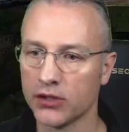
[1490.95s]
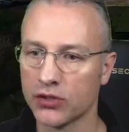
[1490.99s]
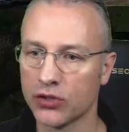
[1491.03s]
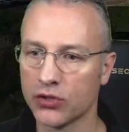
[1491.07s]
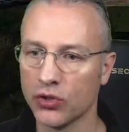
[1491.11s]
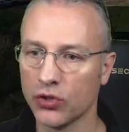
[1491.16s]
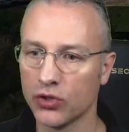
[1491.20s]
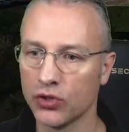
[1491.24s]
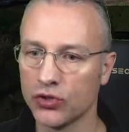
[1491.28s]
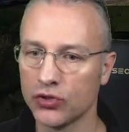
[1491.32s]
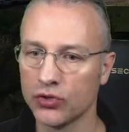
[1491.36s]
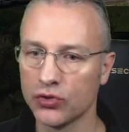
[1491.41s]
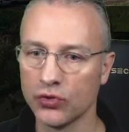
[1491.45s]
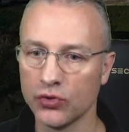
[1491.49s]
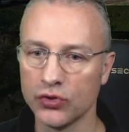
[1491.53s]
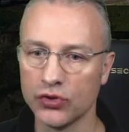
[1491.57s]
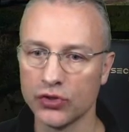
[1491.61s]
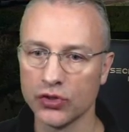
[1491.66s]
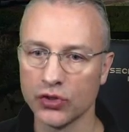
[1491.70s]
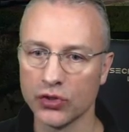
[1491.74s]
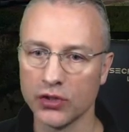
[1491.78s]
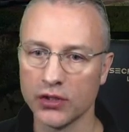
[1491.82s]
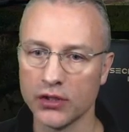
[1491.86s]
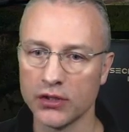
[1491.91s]

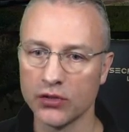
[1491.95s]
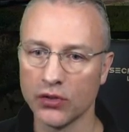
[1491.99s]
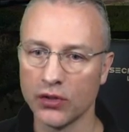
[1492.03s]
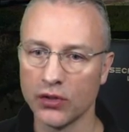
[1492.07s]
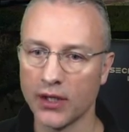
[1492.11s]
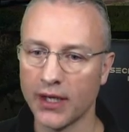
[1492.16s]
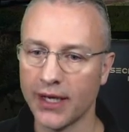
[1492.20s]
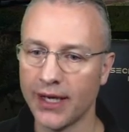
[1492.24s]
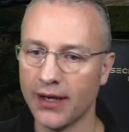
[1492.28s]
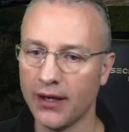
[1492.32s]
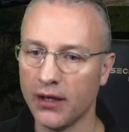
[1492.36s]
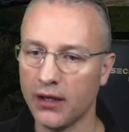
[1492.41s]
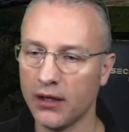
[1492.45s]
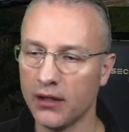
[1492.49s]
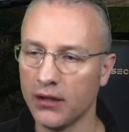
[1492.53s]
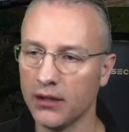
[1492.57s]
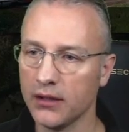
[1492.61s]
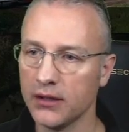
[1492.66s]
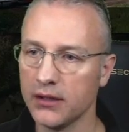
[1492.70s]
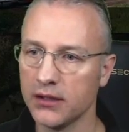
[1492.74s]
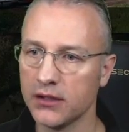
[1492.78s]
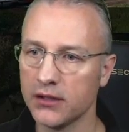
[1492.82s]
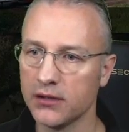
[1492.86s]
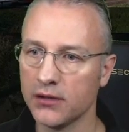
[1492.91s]
Crossroads is, or
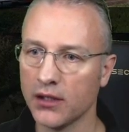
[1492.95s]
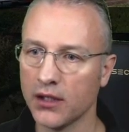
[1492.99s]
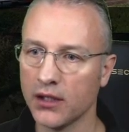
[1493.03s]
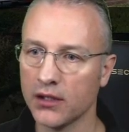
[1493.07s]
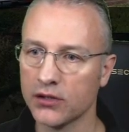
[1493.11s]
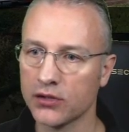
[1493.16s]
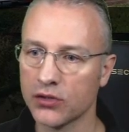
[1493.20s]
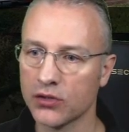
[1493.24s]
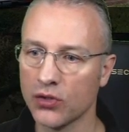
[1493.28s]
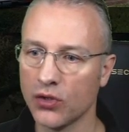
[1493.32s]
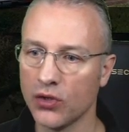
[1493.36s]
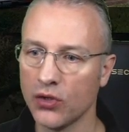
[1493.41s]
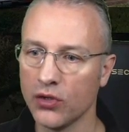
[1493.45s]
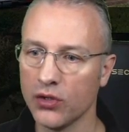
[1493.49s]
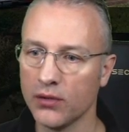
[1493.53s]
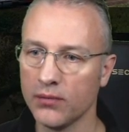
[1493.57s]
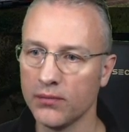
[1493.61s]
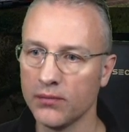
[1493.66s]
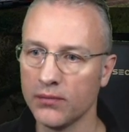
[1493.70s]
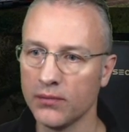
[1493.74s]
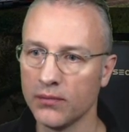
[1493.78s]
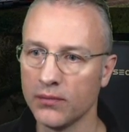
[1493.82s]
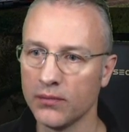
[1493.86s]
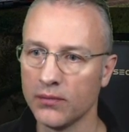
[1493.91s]
Heartlands has got
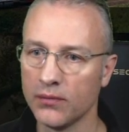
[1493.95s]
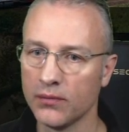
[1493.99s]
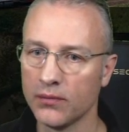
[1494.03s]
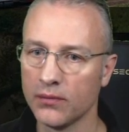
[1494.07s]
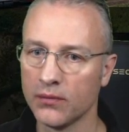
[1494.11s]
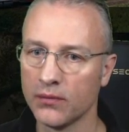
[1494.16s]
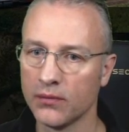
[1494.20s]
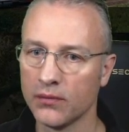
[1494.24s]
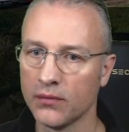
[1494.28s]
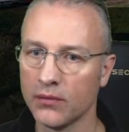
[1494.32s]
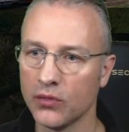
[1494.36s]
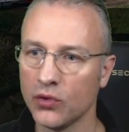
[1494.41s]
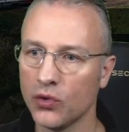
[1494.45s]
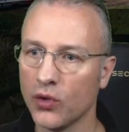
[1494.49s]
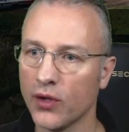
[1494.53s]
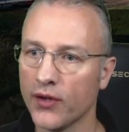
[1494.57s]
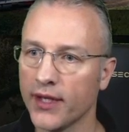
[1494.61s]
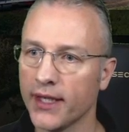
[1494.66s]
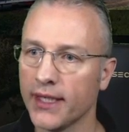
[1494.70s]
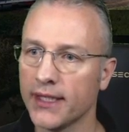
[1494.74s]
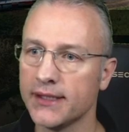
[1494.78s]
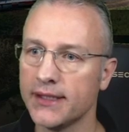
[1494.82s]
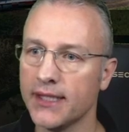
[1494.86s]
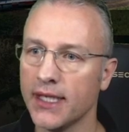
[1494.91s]
them. No, I
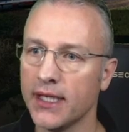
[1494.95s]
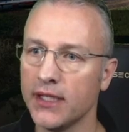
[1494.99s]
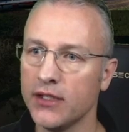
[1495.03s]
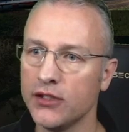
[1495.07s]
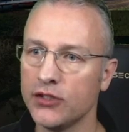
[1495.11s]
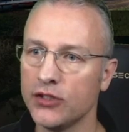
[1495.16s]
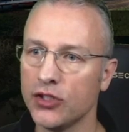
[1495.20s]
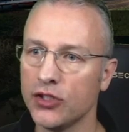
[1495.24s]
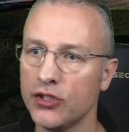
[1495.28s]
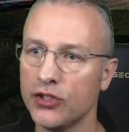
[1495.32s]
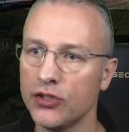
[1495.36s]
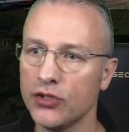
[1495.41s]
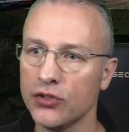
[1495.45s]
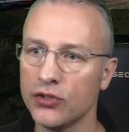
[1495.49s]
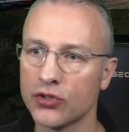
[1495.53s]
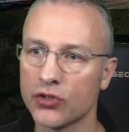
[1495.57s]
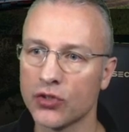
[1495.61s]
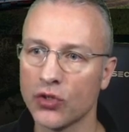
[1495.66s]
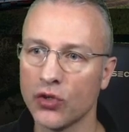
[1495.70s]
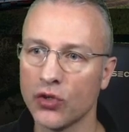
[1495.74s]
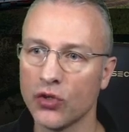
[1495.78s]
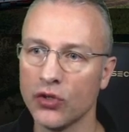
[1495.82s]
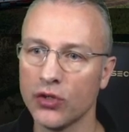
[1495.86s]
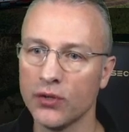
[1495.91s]
think it's the Institute's
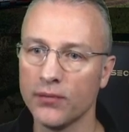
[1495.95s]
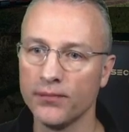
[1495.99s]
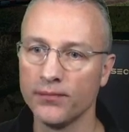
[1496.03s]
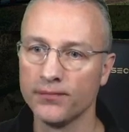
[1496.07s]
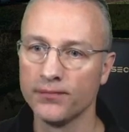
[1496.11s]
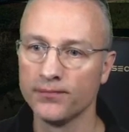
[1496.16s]
got them.